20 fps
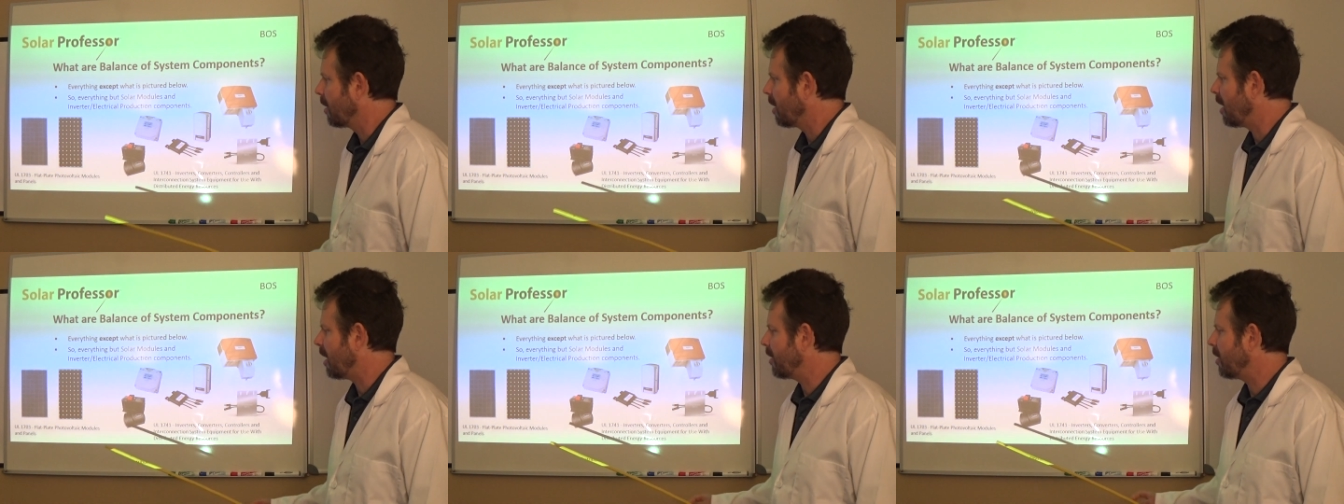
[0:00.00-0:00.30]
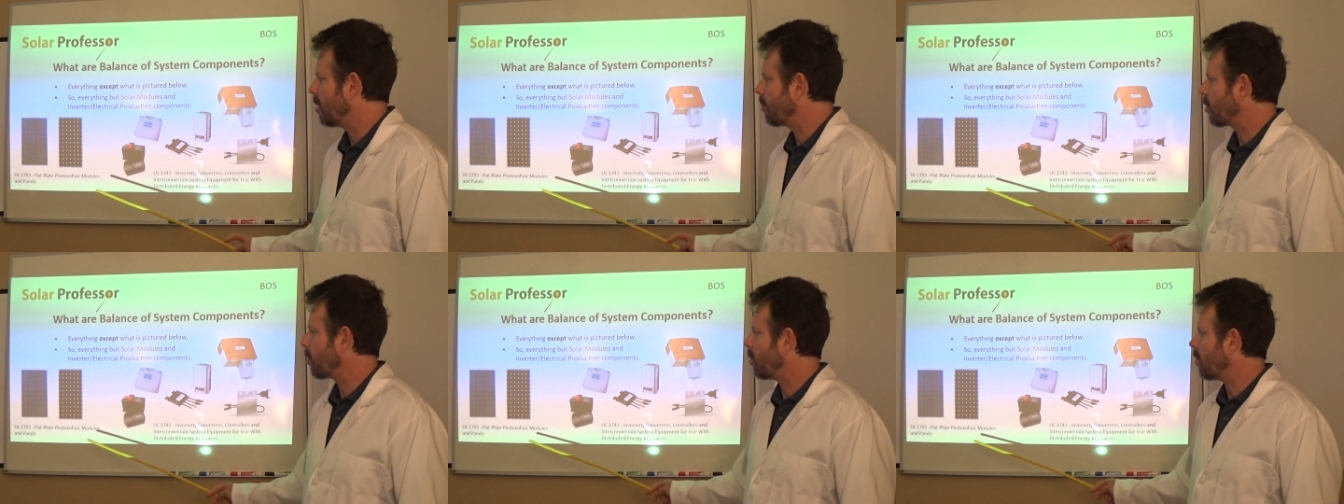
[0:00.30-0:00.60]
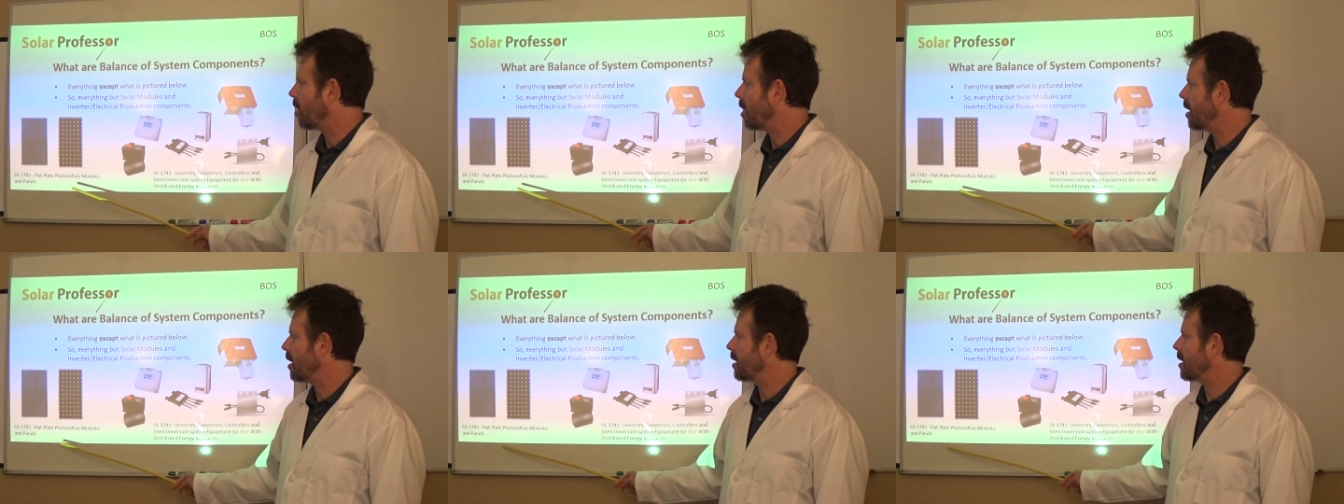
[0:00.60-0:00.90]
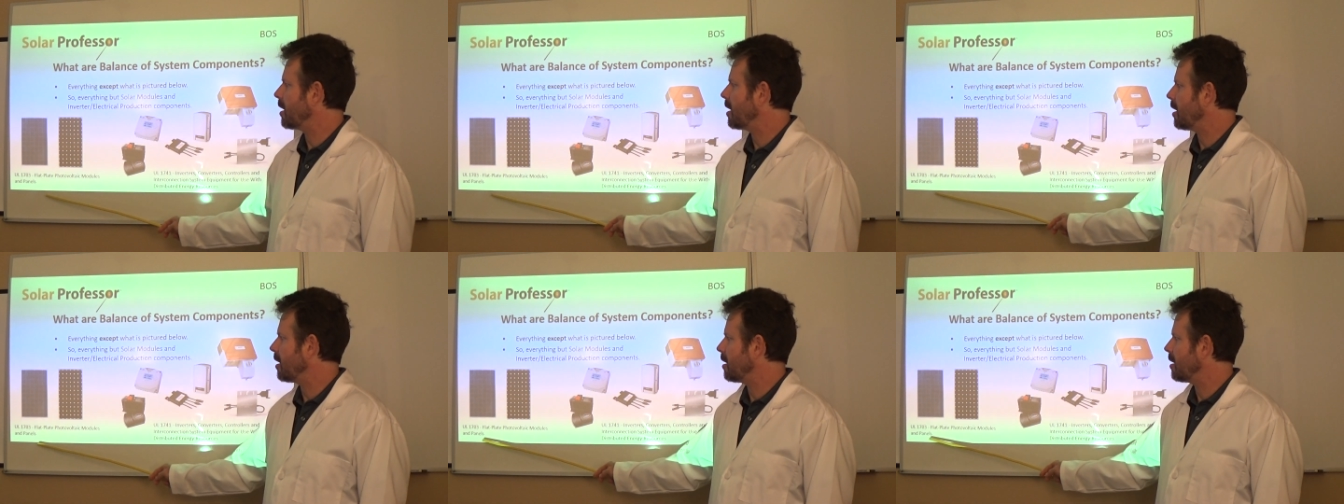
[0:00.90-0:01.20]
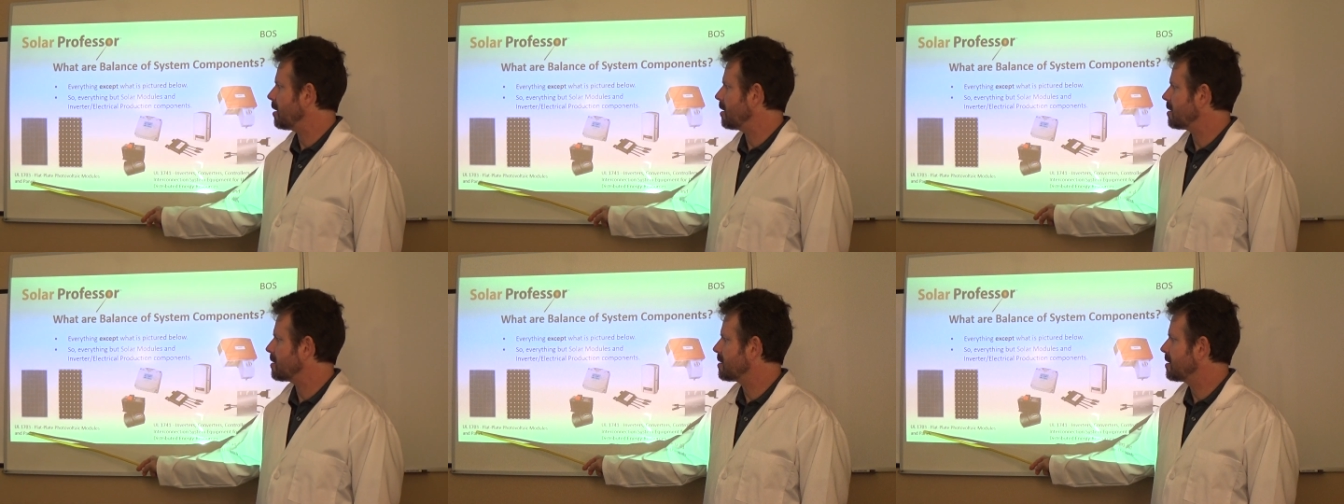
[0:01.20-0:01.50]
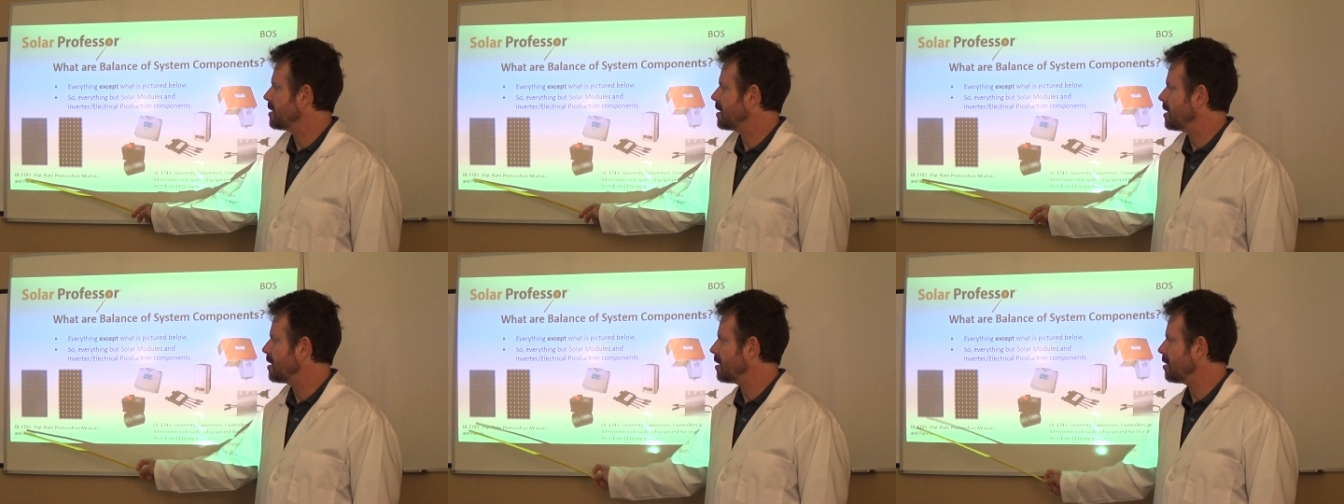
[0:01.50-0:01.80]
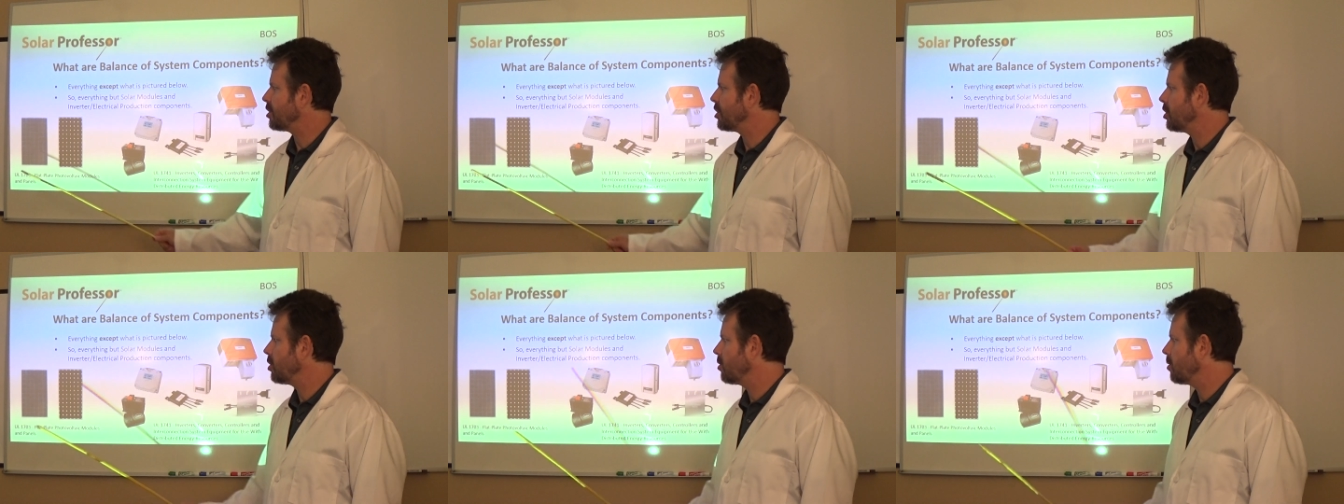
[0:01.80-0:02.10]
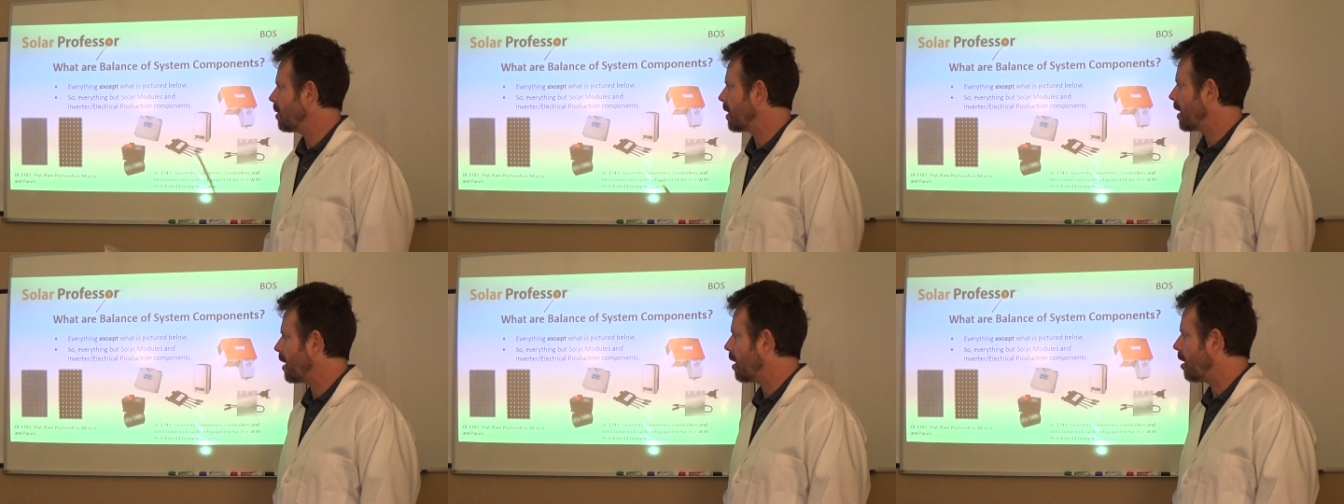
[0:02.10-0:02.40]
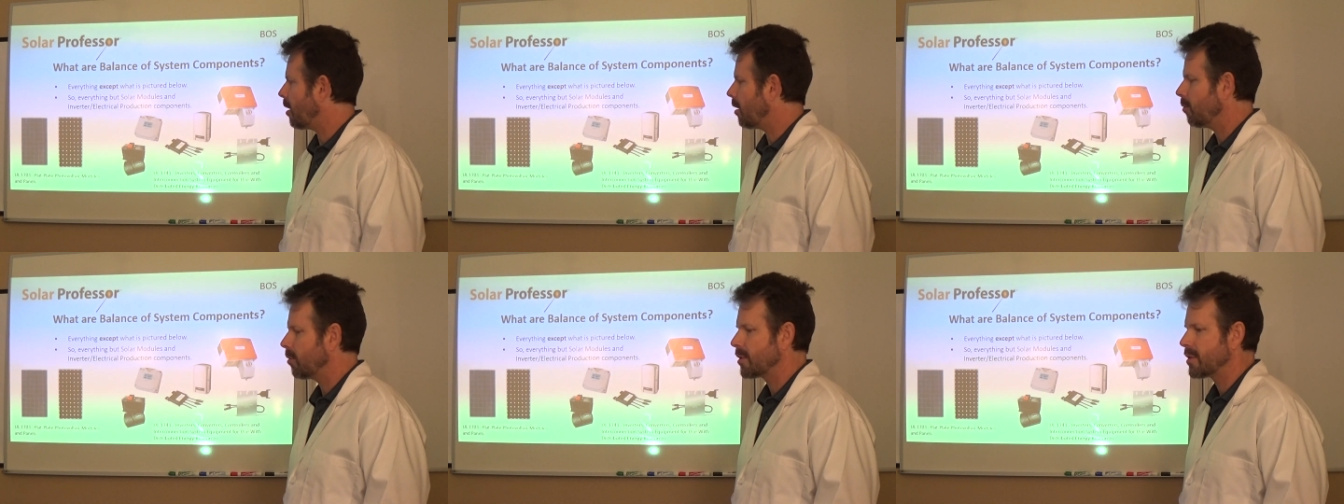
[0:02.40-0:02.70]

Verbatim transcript: Uh, number one is the UL,